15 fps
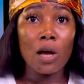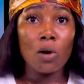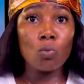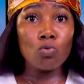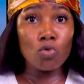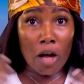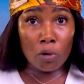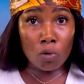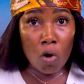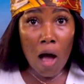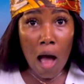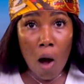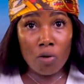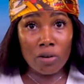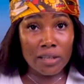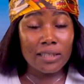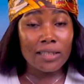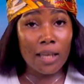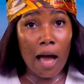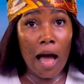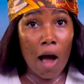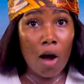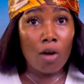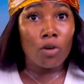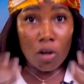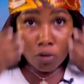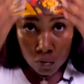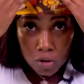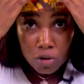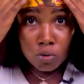We now know how Christians
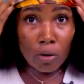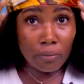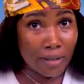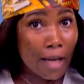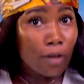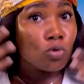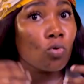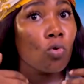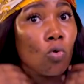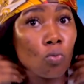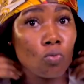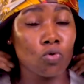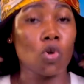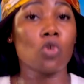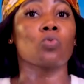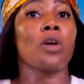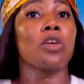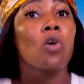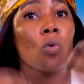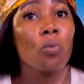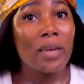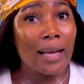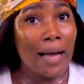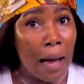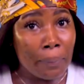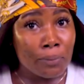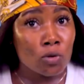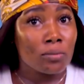see. Sometimes you go just wear your wig cap.